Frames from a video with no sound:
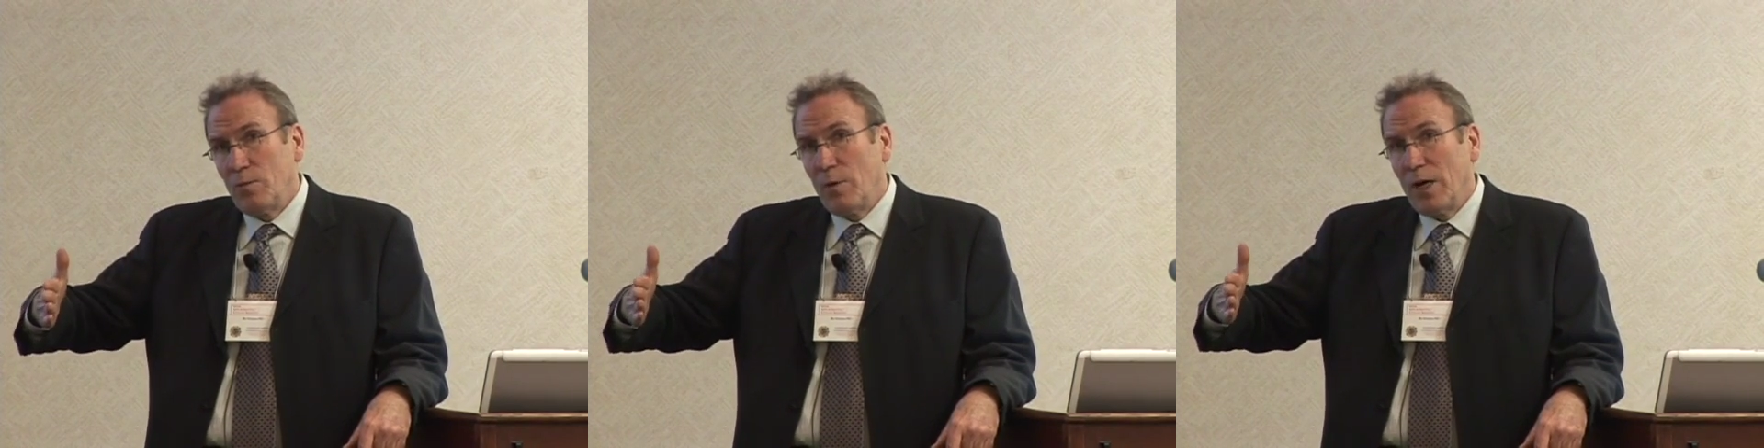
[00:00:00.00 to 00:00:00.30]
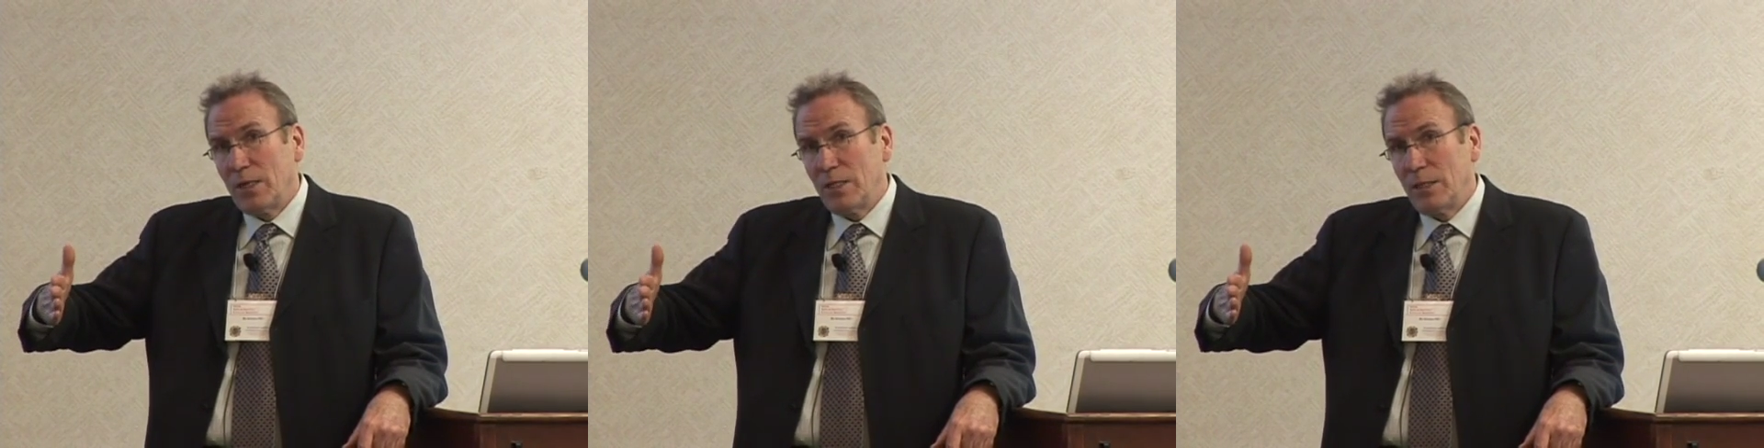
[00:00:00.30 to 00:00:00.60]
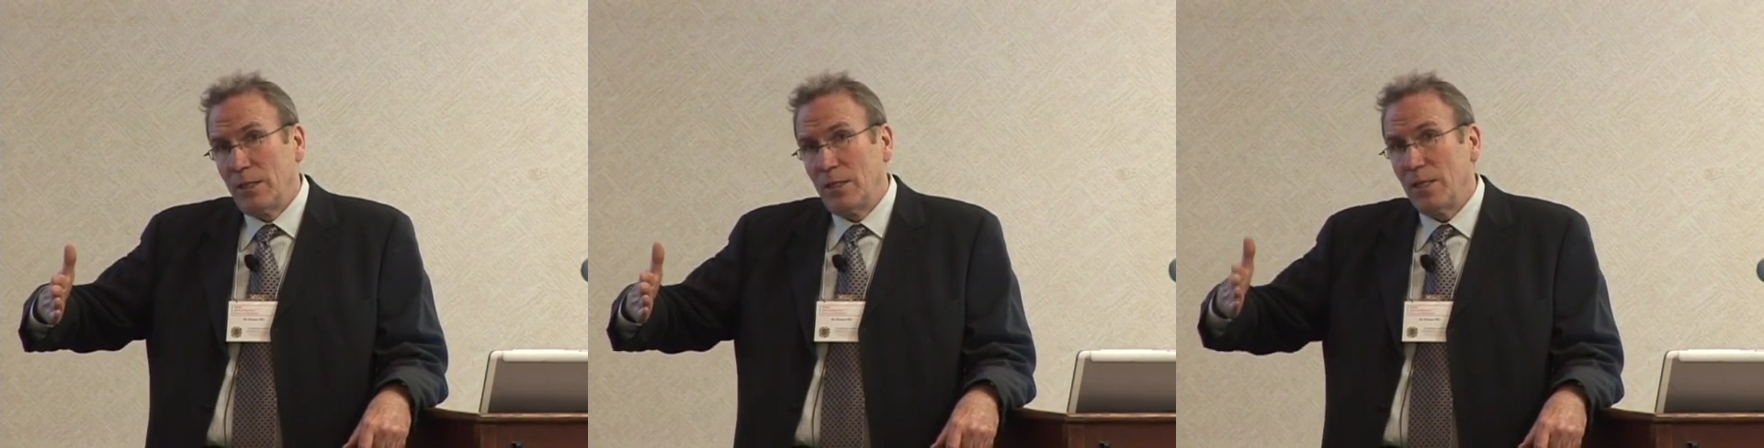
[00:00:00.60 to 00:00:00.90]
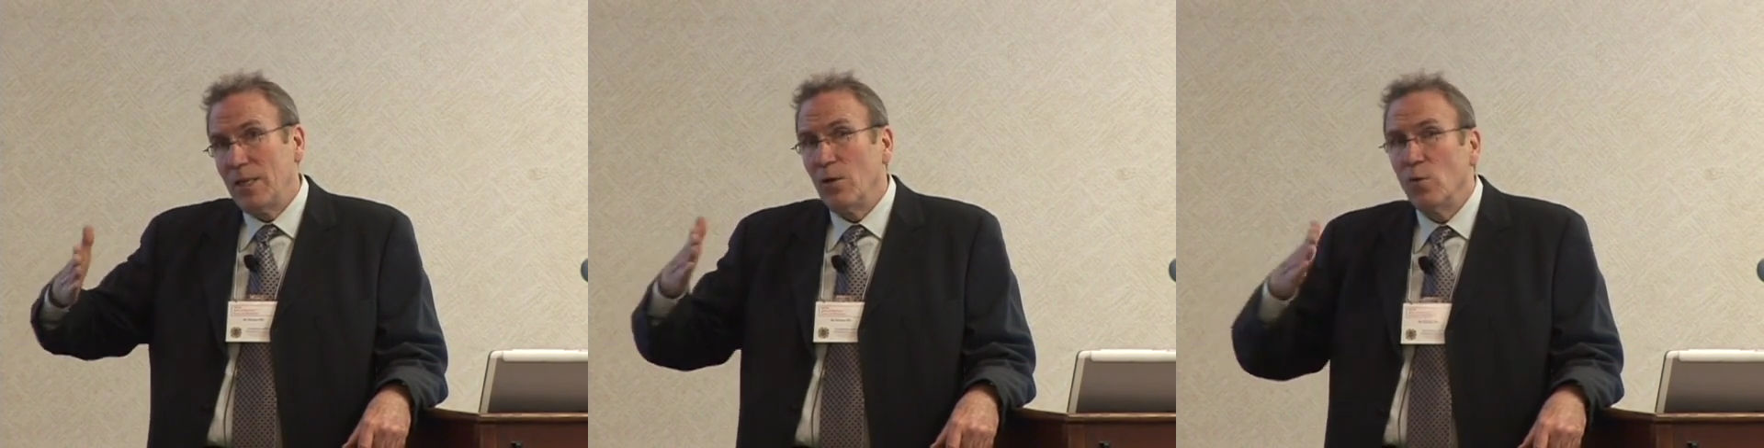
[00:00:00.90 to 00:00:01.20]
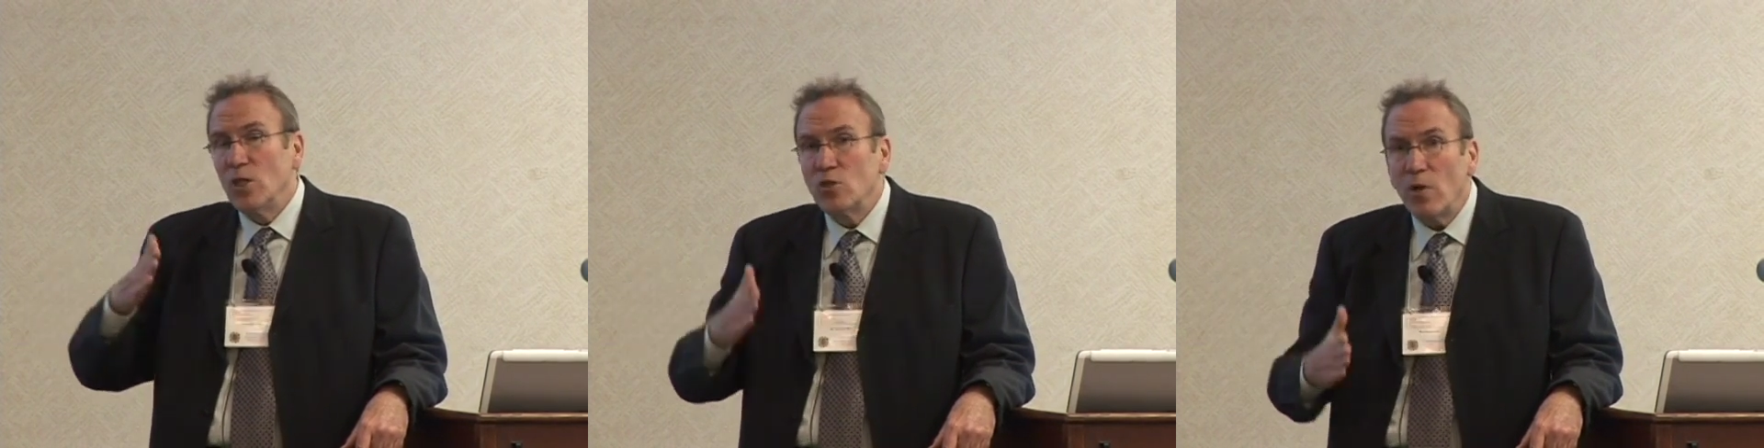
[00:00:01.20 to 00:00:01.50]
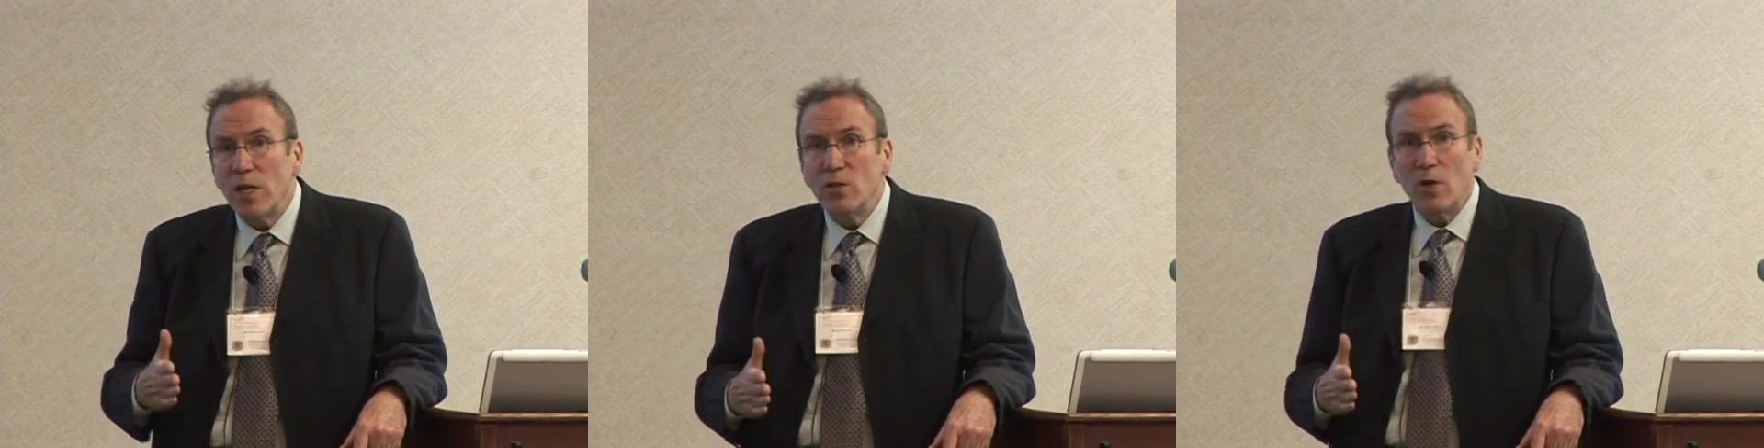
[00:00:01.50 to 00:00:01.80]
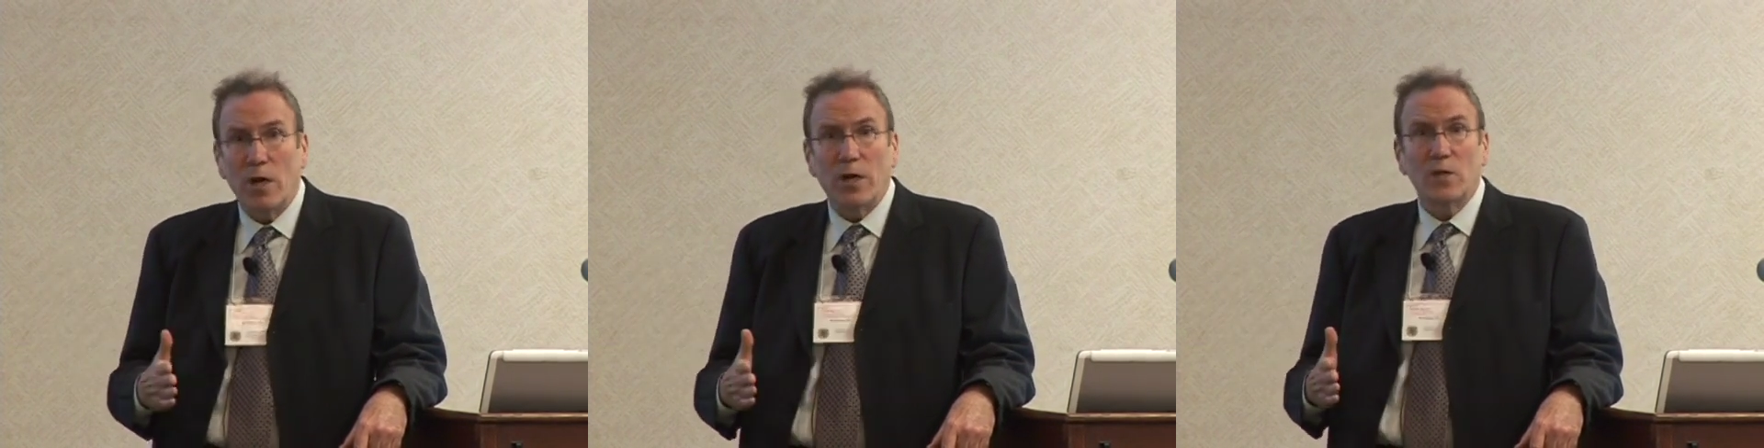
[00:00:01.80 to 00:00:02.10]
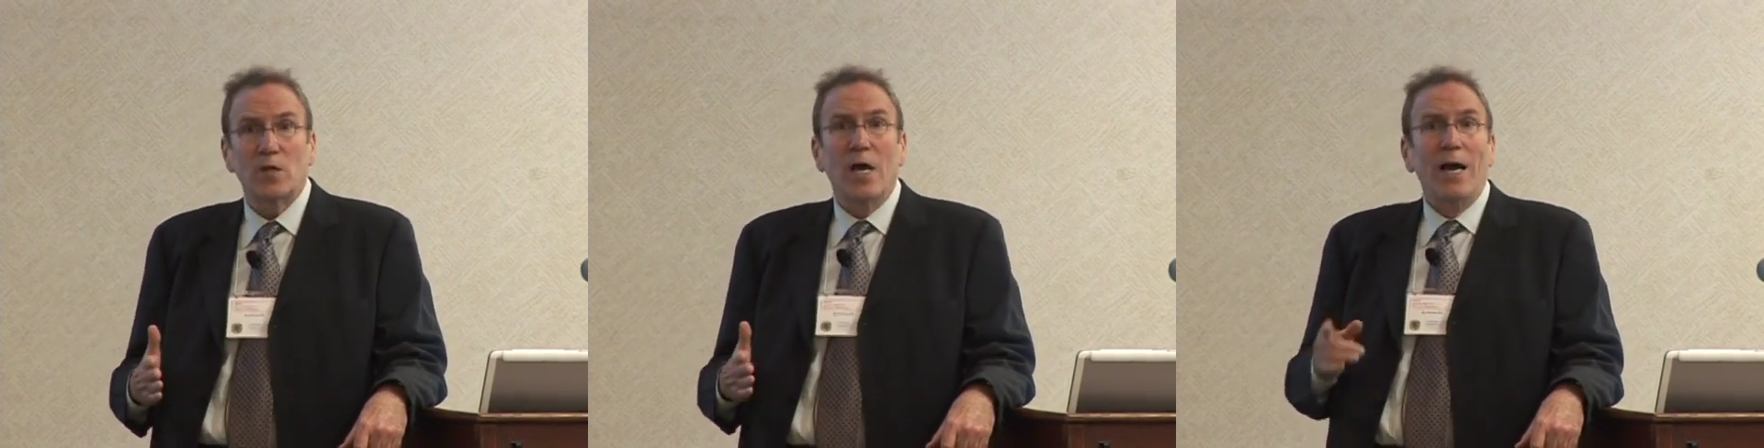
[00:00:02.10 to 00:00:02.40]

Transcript: But the restrained dogs,